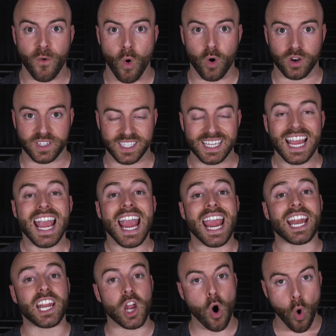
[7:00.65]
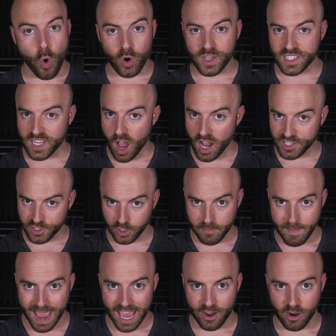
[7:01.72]
force in a horizontal
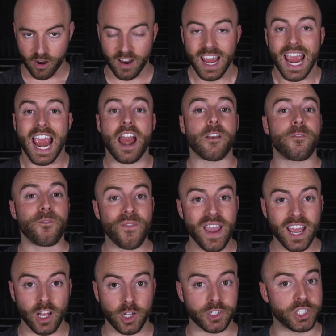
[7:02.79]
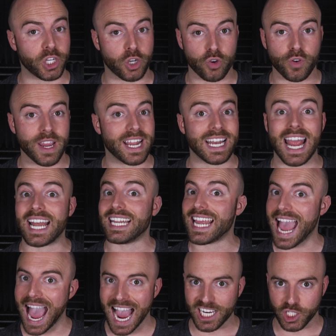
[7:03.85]
manner and failed to create
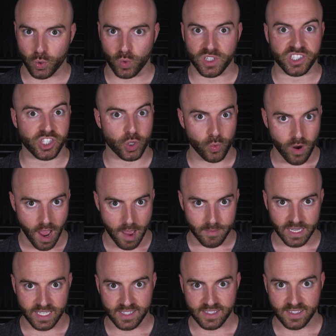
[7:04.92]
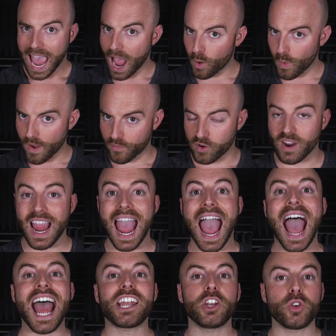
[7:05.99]
any actual tsunamis. However,
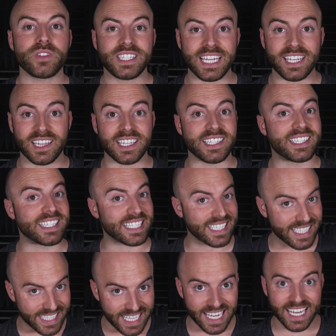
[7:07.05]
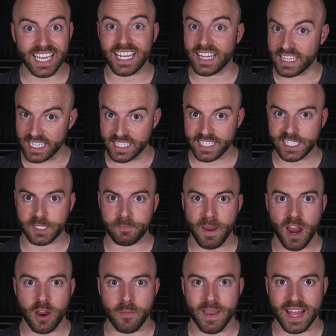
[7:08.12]
had New Zealand succeeded in these
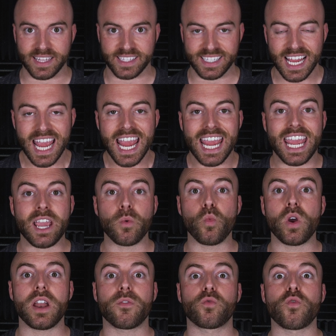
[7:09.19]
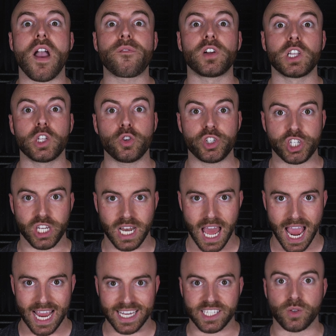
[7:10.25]
experiments, it would have
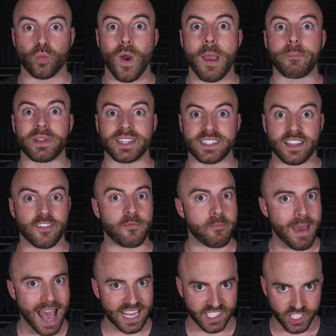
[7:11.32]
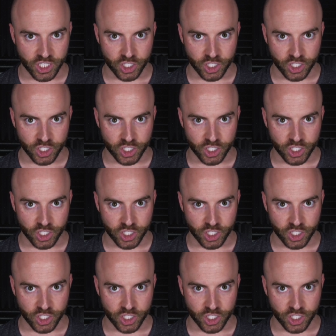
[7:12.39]
revolutionized weapons of mass